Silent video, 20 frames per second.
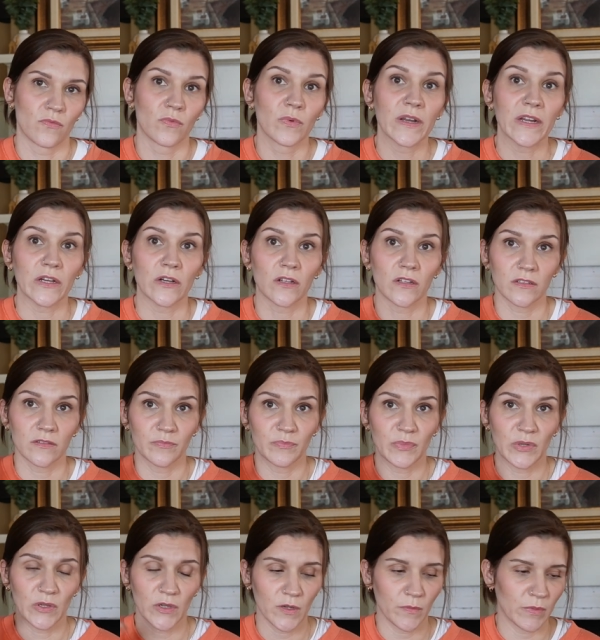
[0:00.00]
real
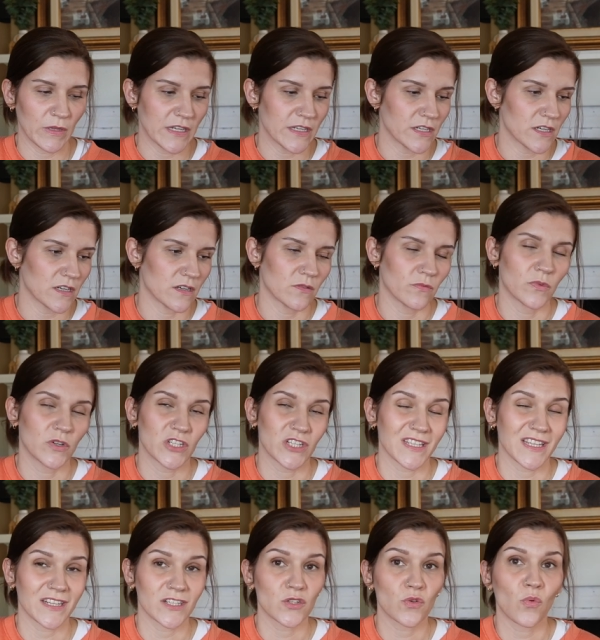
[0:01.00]
Beauty Blender, which is
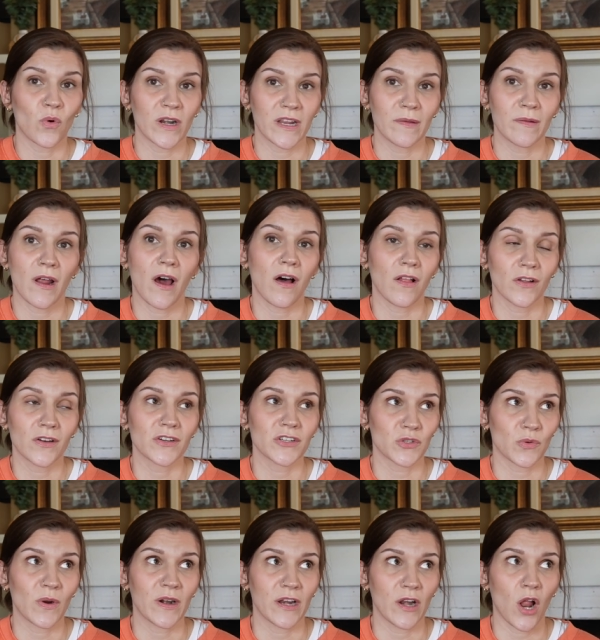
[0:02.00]
like $20,
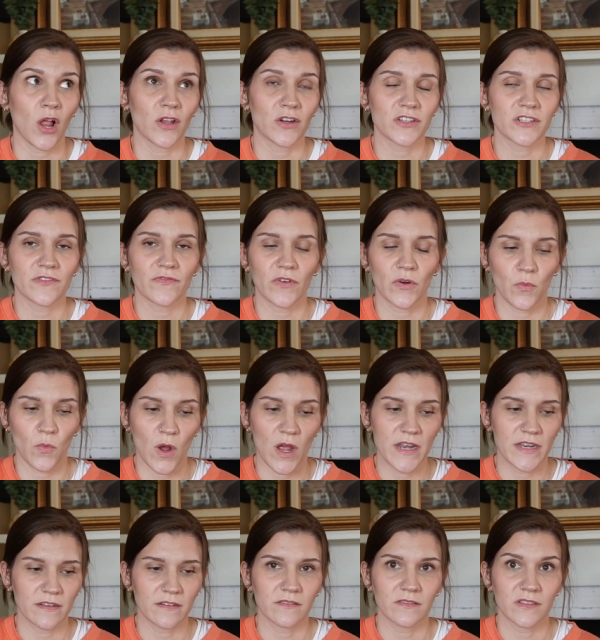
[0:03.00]
$20 for one
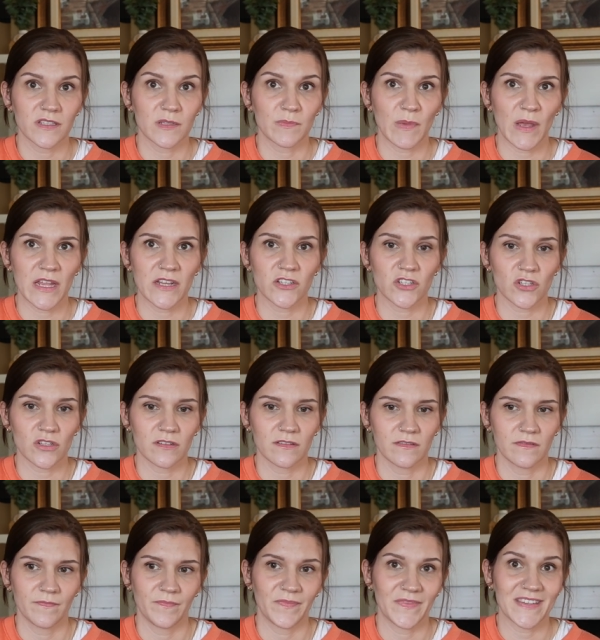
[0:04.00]
sponge.
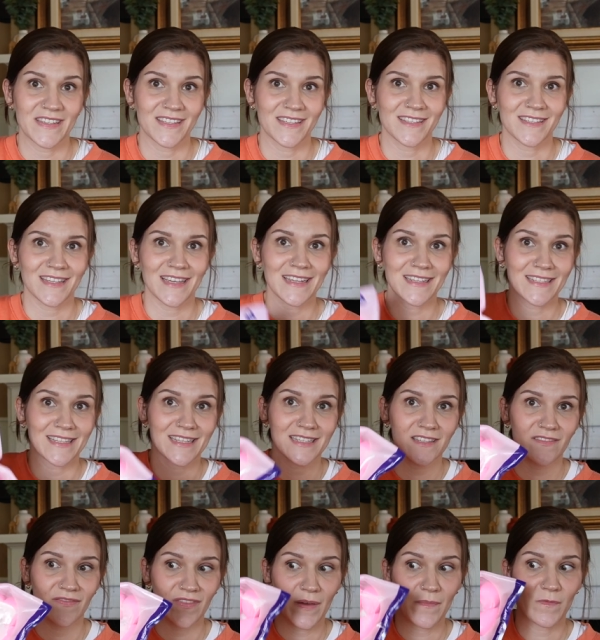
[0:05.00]
This is like six
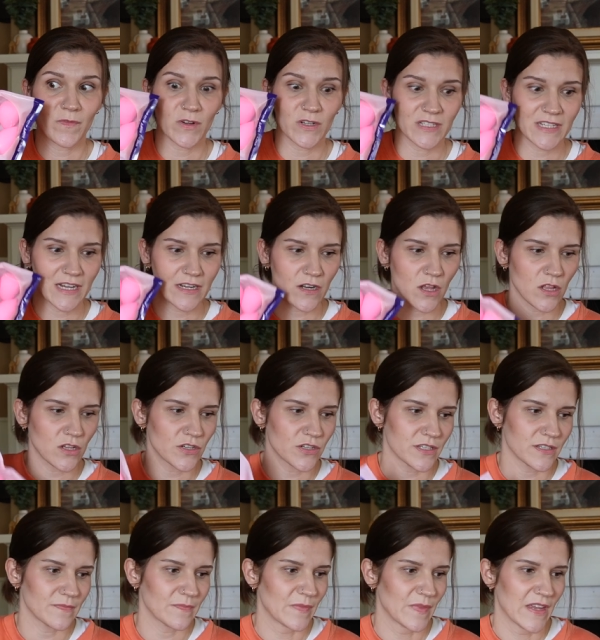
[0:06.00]
of them for
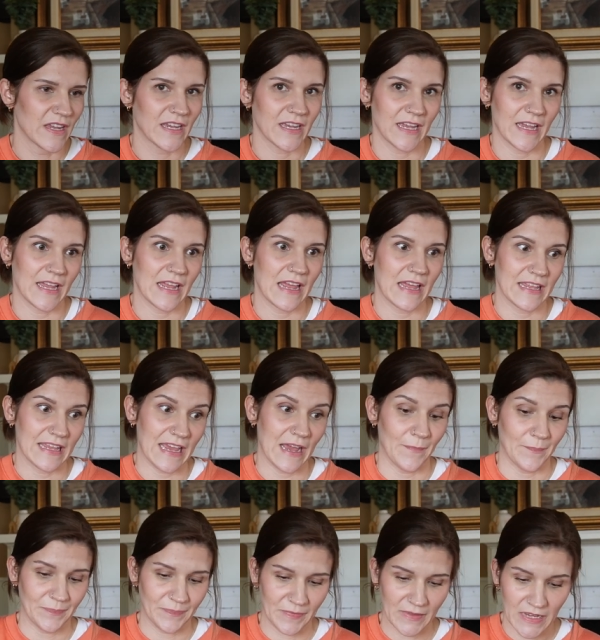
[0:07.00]
$10. Yeah,
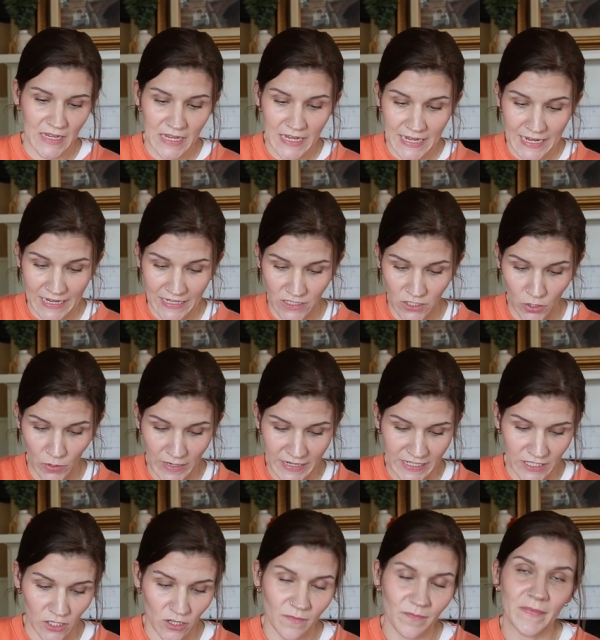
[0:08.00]
it's a great
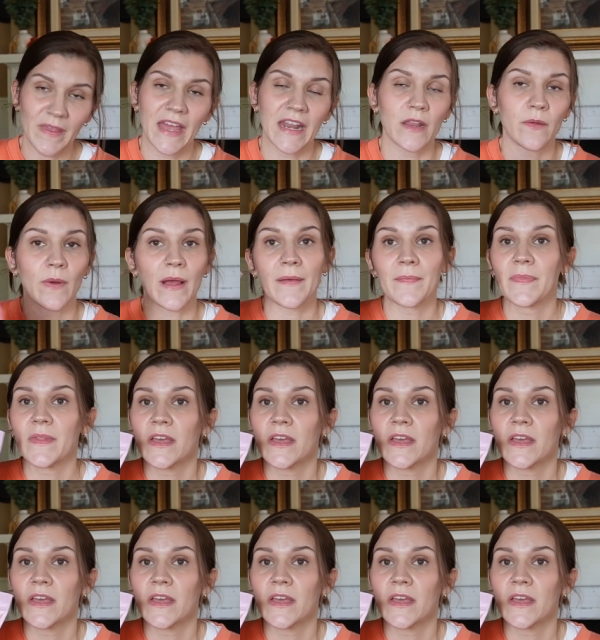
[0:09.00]
deal. Anyway,